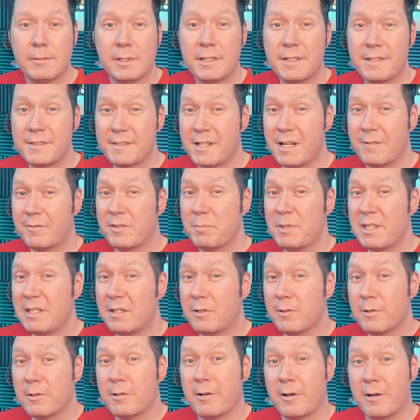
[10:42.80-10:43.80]
It doesn't have to be
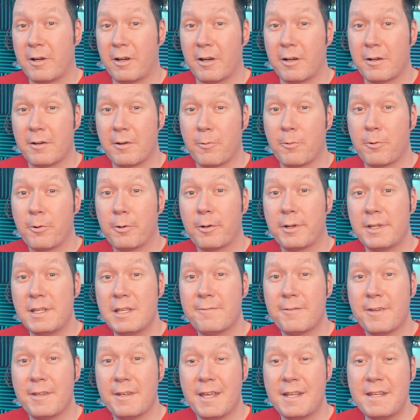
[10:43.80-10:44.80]
good art or
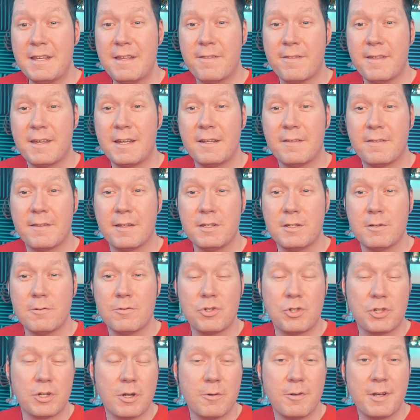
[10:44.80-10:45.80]
even anything that you
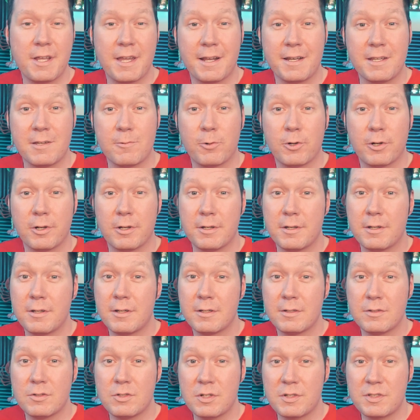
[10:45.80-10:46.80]
show to
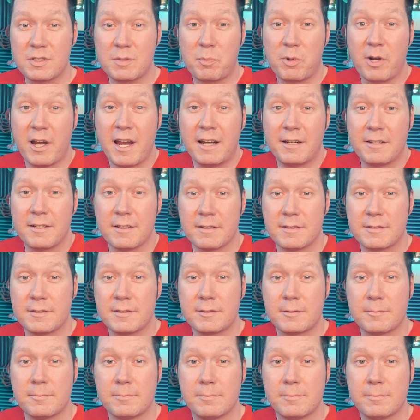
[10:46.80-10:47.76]
anyone, just practice.